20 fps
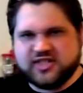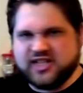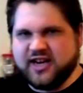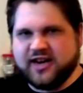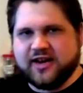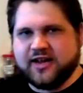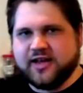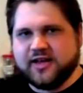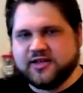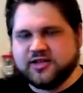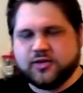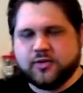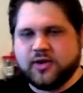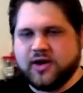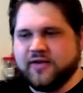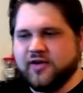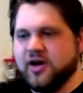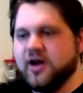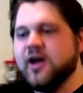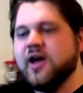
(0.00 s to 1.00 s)
Synodis, or
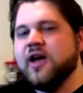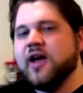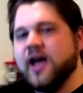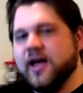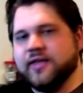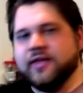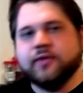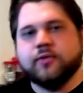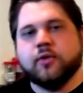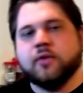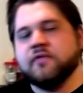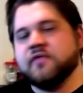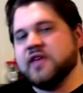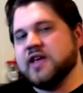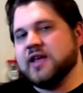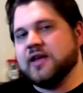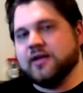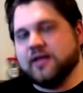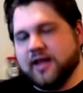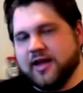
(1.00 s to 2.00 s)
whatever, and then
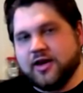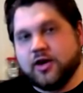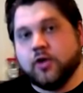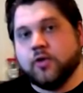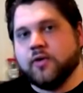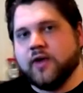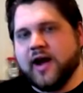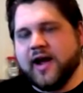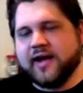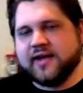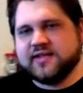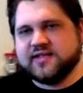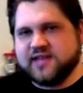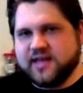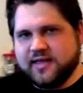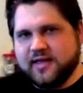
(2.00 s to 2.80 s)
Ravine like corrects,